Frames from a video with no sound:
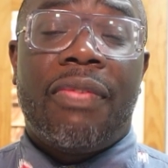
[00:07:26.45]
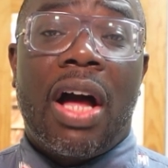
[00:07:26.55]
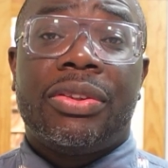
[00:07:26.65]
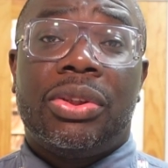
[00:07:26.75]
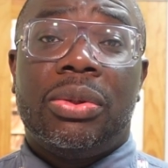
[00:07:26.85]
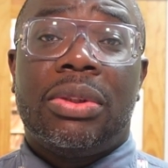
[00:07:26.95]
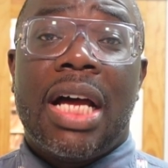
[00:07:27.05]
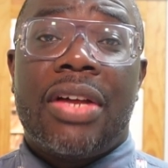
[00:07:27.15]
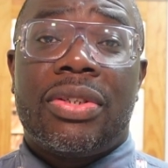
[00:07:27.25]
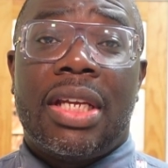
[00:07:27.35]
filed your
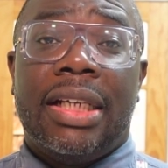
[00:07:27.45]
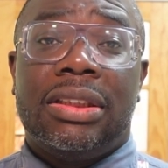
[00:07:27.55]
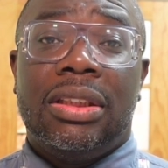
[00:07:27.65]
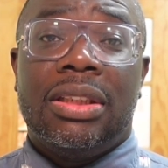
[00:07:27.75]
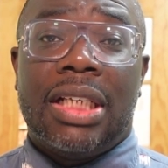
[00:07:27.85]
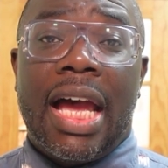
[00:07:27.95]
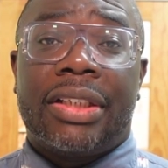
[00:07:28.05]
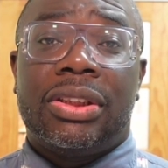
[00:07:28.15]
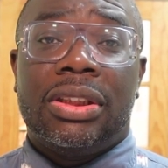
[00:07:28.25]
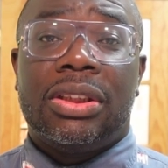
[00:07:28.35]
2019
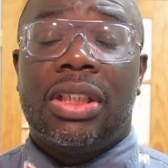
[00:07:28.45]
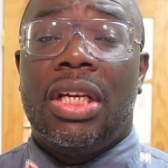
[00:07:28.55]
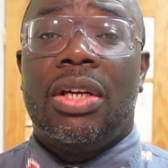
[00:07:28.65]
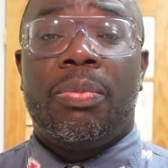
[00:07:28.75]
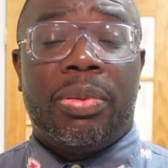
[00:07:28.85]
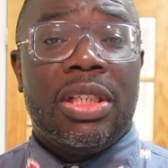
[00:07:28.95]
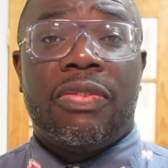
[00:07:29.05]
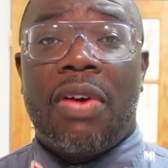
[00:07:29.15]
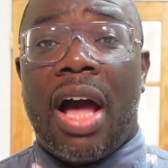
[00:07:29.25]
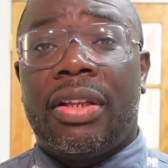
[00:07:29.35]
taxes, please
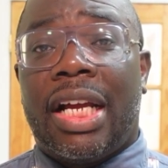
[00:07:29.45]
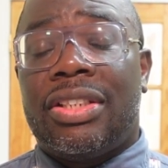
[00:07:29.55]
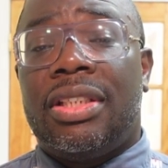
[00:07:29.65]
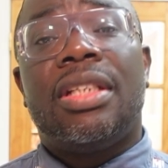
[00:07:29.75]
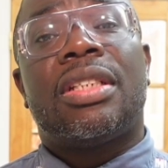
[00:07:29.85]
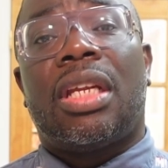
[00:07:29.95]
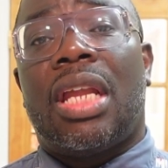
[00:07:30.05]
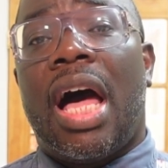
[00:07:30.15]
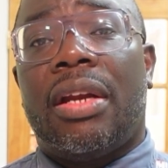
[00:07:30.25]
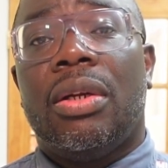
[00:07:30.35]
file it. I see this a
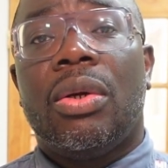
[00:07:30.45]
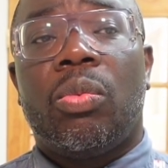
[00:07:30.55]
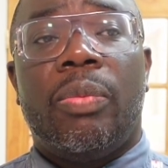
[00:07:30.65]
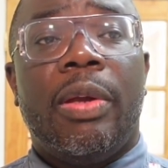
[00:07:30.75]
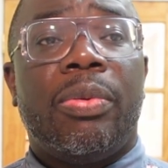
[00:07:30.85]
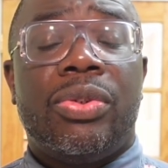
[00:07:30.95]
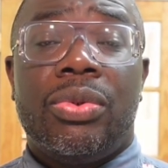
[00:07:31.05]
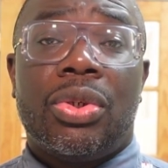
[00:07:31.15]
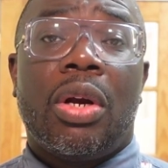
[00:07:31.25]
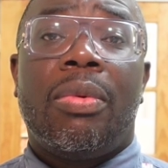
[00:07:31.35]
lot when people do
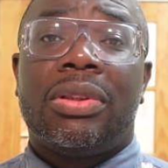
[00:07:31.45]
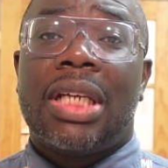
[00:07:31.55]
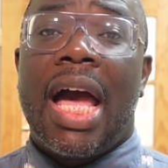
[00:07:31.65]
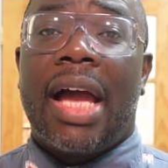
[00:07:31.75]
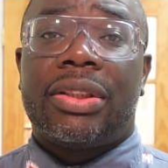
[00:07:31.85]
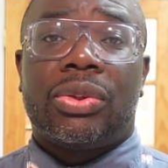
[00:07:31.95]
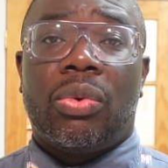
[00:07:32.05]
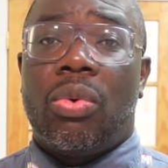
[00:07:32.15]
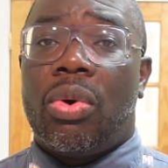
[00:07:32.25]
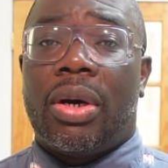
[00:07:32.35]
TurboTax
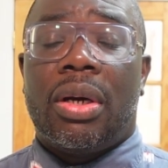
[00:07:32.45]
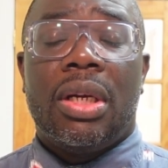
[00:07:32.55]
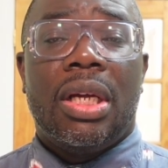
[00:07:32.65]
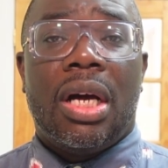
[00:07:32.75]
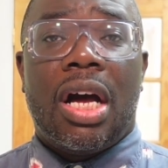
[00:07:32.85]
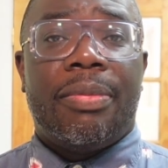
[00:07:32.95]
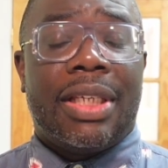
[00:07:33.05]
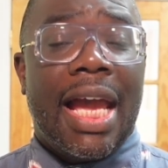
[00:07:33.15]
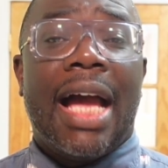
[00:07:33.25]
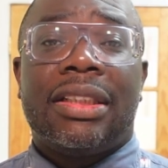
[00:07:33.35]
or the
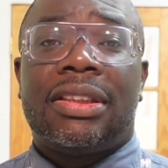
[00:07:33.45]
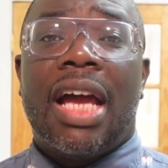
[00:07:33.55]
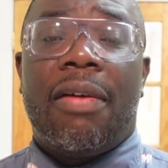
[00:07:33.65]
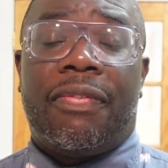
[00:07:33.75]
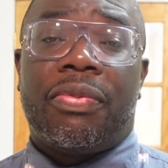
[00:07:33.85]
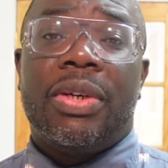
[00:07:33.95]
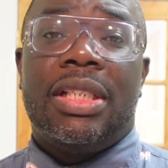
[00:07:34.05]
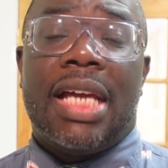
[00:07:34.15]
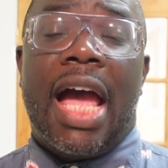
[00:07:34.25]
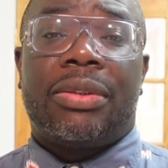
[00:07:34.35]
Cash App free
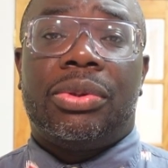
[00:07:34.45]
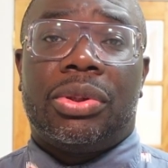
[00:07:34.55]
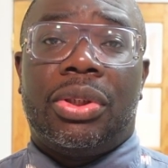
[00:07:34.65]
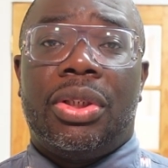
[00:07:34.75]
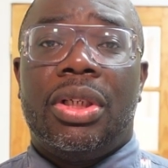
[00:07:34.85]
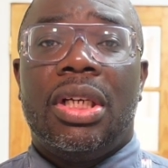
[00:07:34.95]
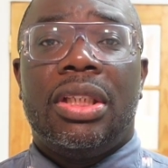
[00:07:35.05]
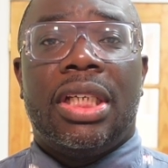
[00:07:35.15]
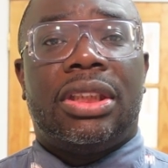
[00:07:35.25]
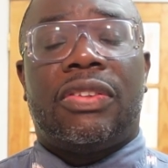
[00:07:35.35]
tax return.
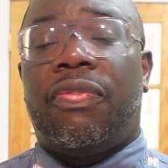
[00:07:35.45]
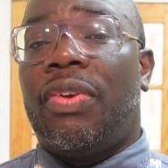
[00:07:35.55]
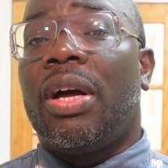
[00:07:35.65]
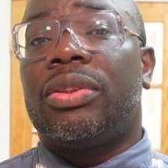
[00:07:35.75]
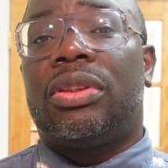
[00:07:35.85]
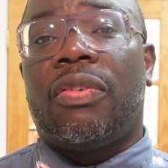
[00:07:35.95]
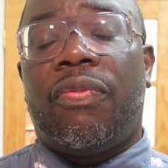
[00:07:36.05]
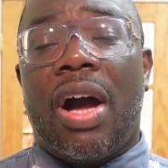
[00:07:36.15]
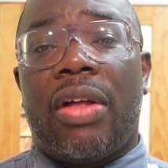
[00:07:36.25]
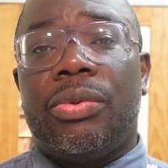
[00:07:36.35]
They just fail to
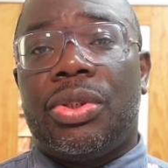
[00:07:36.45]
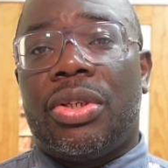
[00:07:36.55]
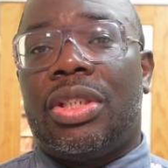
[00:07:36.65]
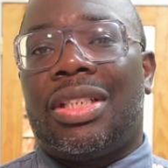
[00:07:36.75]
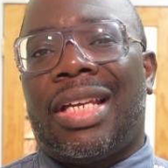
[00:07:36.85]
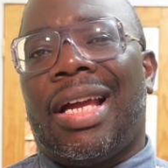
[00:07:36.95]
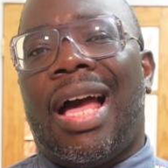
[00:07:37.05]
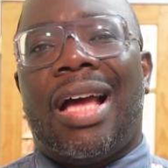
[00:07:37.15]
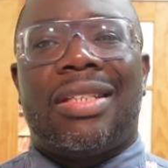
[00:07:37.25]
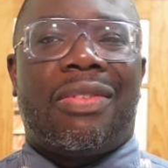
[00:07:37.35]
file in New Jersey because it's
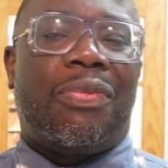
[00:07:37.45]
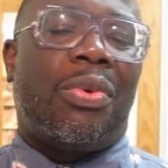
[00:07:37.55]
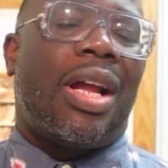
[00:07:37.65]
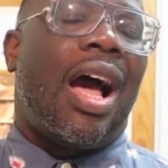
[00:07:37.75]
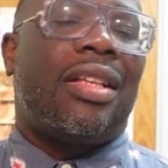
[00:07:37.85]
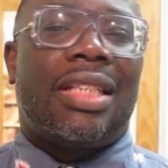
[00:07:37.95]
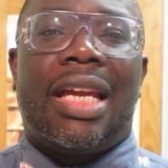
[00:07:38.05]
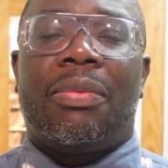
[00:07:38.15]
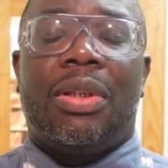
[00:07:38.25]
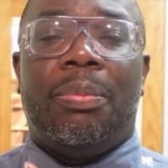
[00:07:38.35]
like $4. I
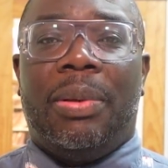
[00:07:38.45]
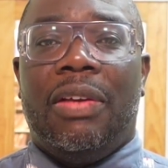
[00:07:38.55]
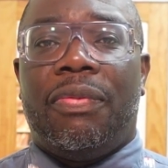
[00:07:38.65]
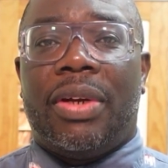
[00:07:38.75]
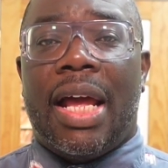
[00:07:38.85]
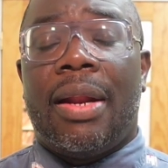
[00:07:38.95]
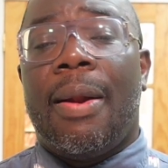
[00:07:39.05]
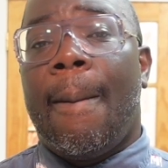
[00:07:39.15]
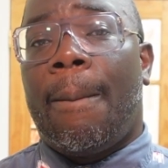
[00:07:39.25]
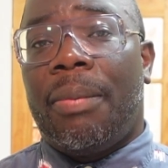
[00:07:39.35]
ain't really beat for that.
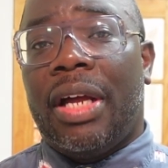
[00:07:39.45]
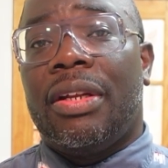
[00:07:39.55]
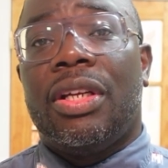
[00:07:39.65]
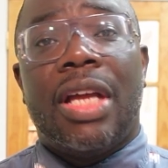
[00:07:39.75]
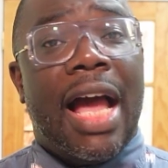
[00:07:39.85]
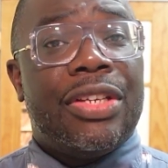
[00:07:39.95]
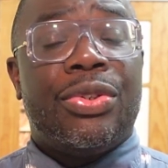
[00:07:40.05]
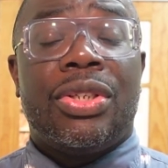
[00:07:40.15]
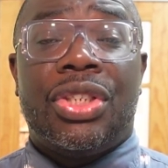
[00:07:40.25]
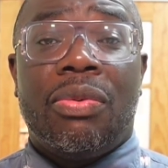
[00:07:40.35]
But as
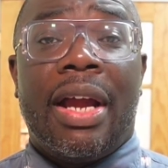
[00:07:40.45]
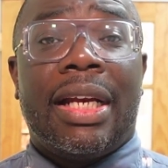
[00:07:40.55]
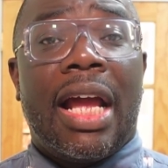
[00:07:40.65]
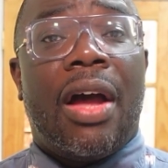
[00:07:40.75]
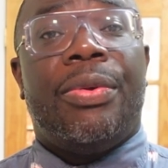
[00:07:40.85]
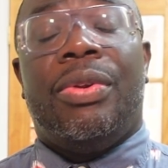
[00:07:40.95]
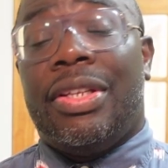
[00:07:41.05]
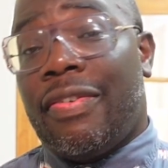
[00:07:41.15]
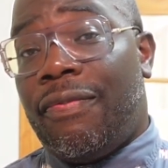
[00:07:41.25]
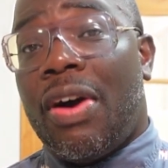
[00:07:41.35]
you can see right now, you need
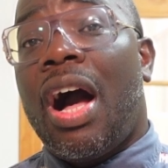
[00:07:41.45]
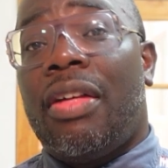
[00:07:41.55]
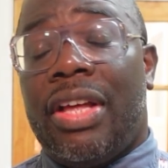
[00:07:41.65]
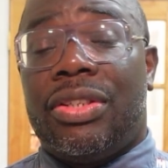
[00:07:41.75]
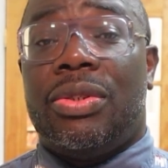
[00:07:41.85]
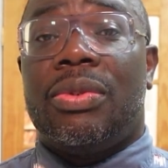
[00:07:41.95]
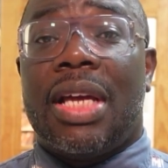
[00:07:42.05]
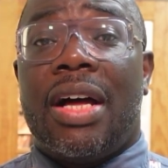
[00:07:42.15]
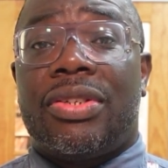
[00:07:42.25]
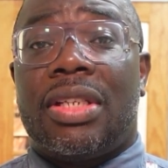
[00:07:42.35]
to file that
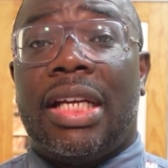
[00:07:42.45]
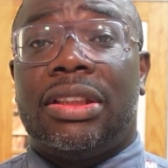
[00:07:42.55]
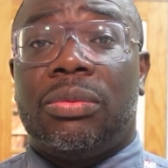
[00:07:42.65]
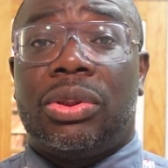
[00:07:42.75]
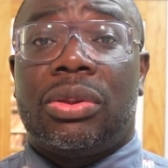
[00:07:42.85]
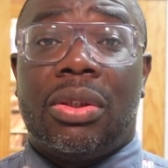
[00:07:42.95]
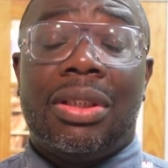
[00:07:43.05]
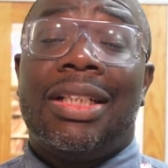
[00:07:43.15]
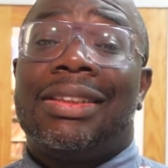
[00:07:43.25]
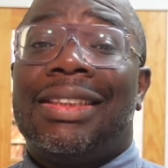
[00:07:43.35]
2019 return
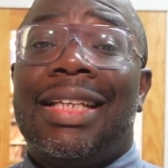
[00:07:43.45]
to